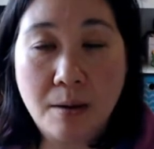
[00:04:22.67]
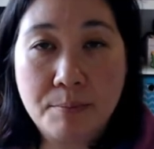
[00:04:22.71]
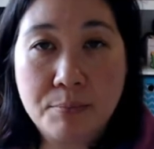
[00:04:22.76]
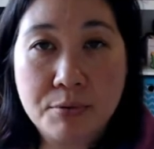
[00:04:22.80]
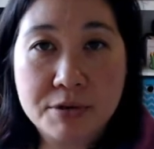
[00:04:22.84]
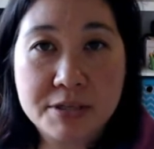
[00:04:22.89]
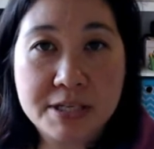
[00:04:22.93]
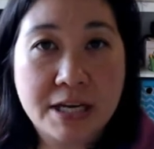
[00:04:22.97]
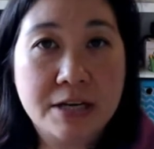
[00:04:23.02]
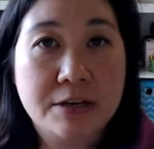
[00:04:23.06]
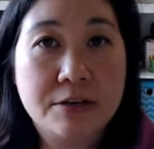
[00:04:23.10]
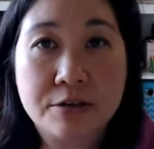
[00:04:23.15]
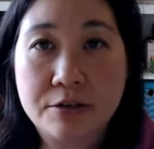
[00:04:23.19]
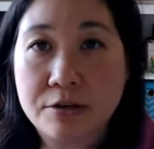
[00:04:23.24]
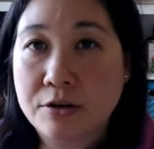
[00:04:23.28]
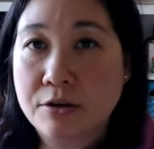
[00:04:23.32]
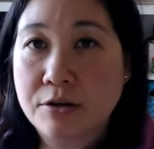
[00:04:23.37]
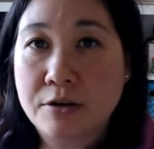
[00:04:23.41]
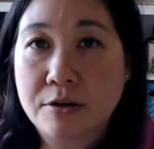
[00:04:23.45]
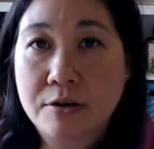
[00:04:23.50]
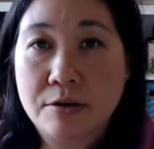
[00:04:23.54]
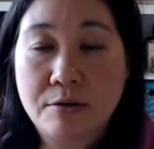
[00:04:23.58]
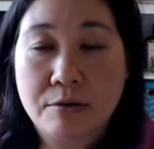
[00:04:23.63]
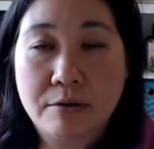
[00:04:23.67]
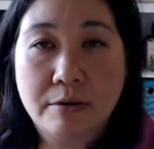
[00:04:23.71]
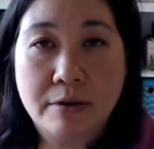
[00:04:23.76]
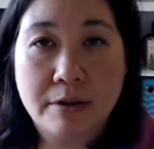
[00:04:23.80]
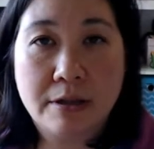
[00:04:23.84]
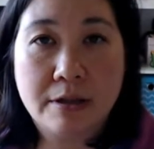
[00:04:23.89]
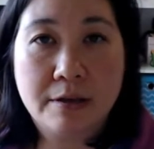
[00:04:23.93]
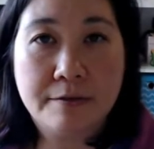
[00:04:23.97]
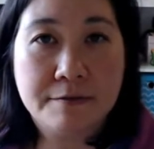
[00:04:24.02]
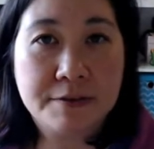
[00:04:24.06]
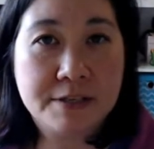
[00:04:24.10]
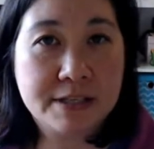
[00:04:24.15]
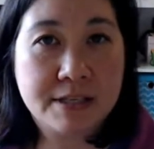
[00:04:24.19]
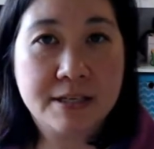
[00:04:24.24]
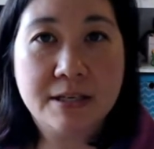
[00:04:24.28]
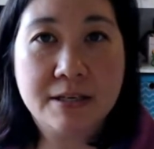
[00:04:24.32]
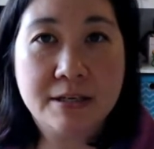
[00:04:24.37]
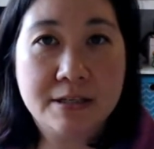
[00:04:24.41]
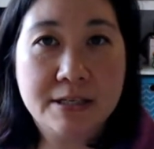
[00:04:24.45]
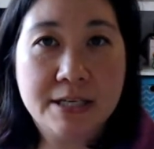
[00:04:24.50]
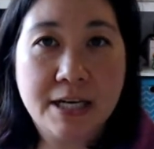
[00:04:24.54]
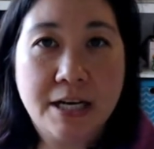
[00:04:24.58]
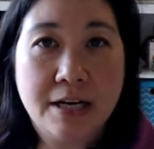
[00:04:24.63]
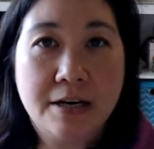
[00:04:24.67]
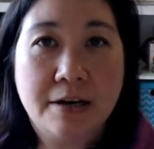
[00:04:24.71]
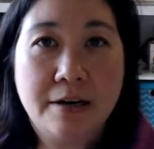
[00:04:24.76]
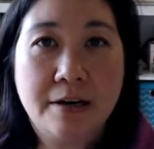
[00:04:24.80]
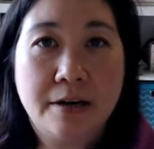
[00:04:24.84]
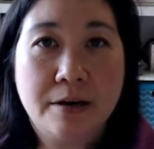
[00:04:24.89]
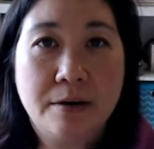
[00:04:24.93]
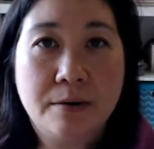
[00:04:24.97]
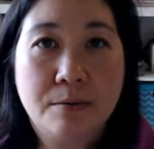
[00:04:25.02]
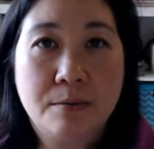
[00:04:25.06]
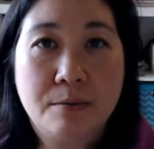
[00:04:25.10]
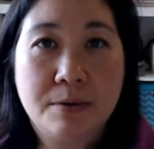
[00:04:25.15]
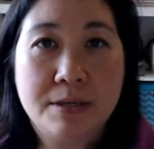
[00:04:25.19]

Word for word: presenter or the facilitator